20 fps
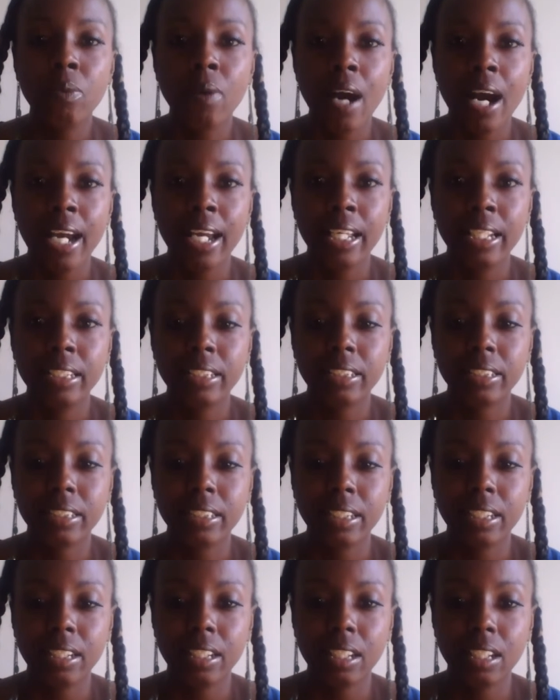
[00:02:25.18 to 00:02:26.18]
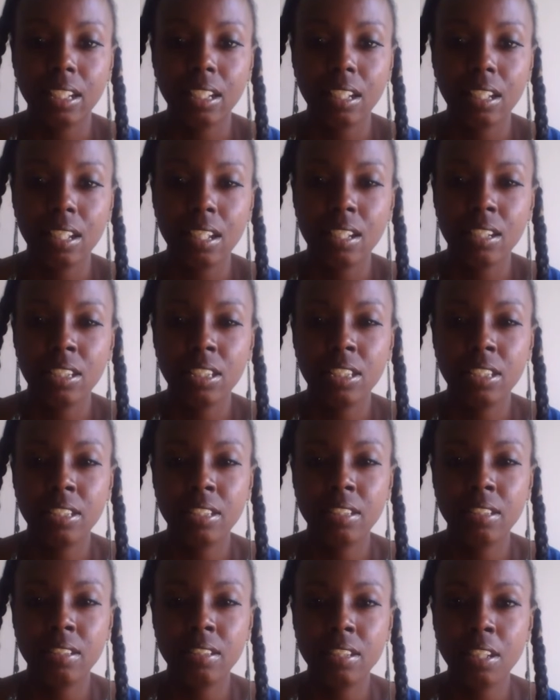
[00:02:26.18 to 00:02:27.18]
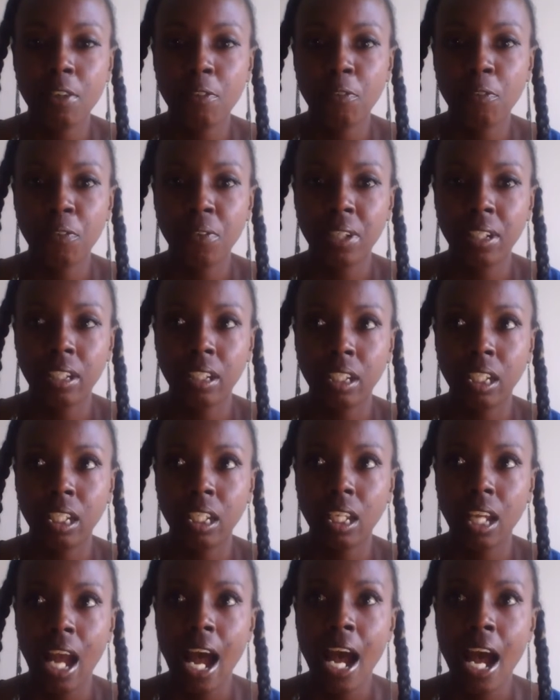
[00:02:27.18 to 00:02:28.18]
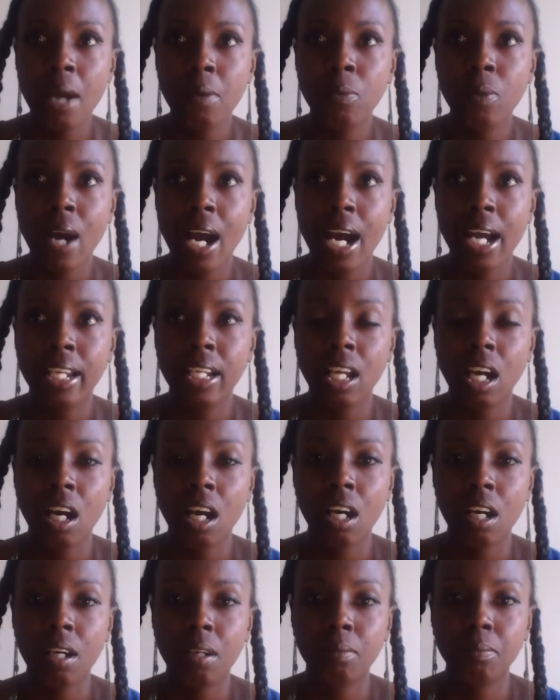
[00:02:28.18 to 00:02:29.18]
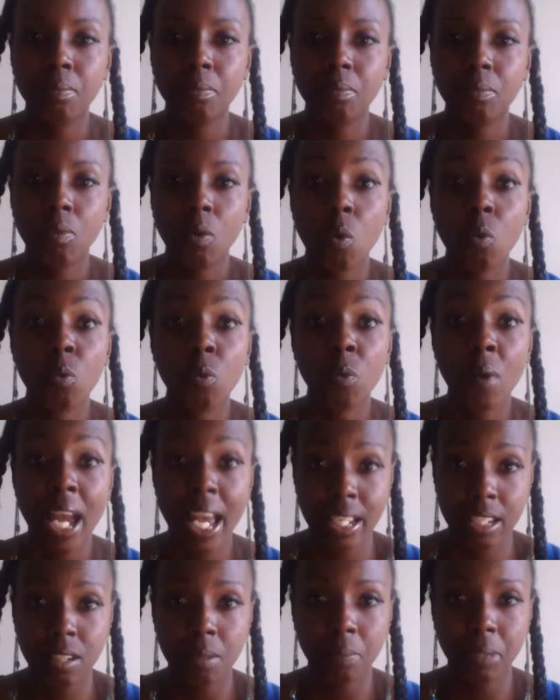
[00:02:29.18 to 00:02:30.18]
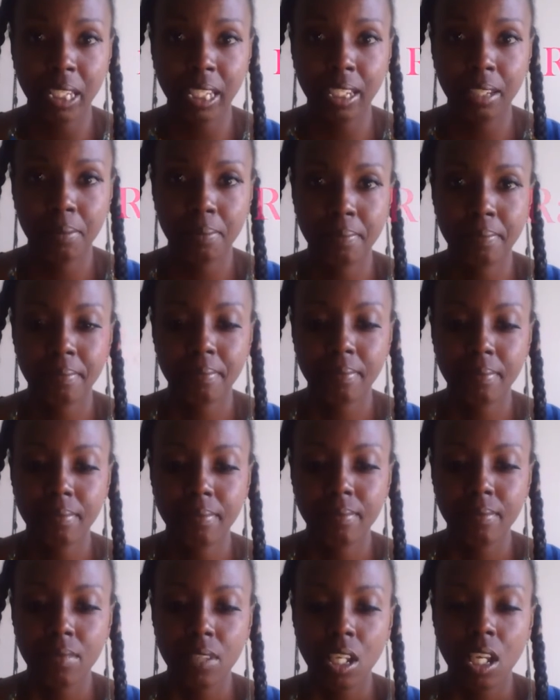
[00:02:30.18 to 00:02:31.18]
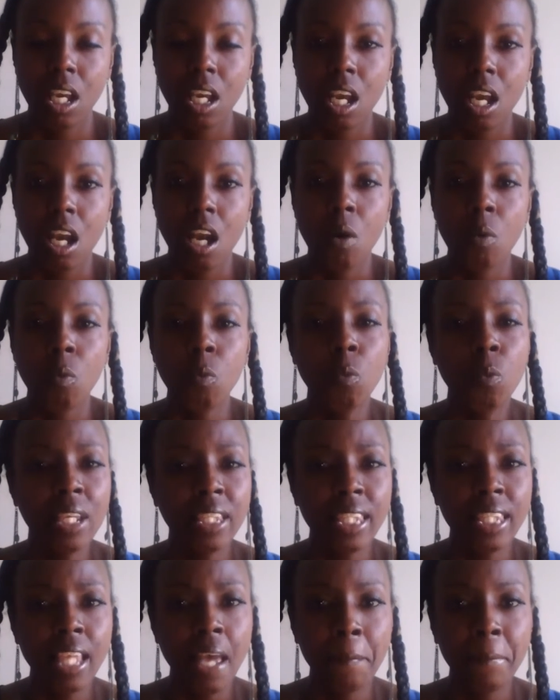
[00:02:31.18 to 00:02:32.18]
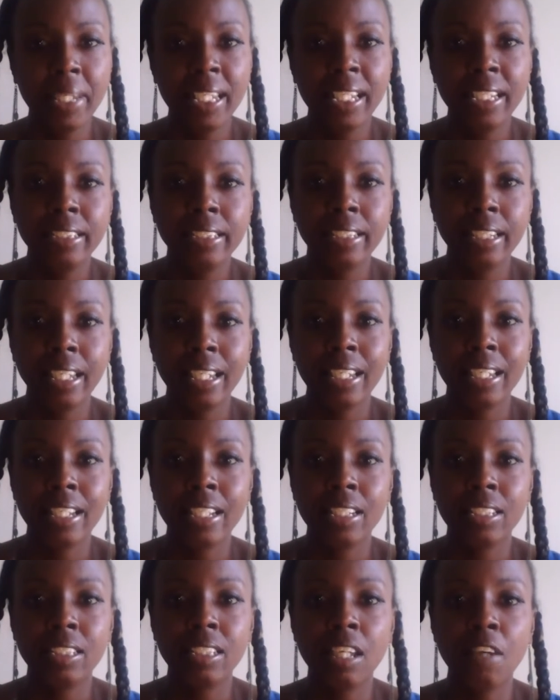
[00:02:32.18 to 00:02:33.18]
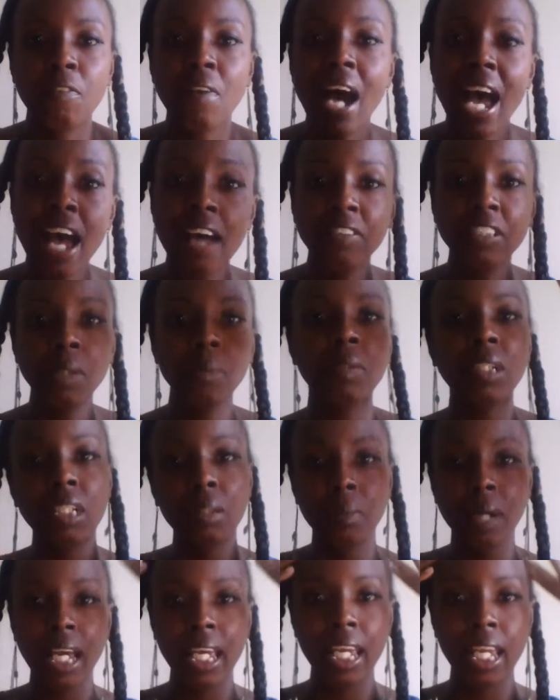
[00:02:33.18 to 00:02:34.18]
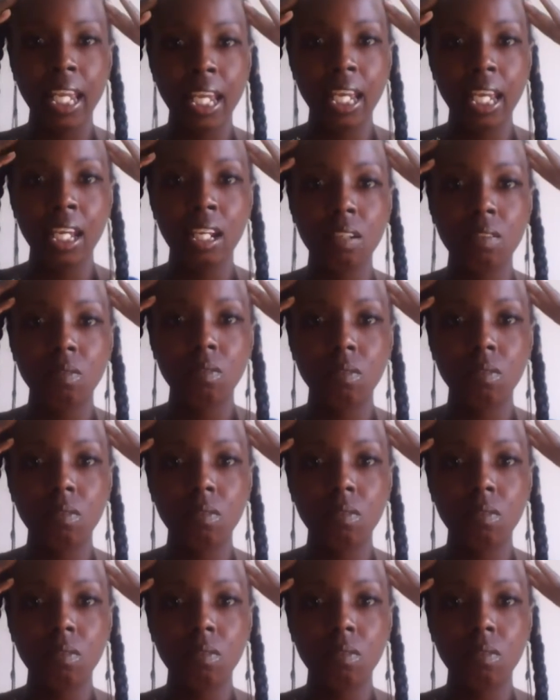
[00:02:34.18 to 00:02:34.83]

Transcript: write differently. I write randomly. What that means is, if I have something in my head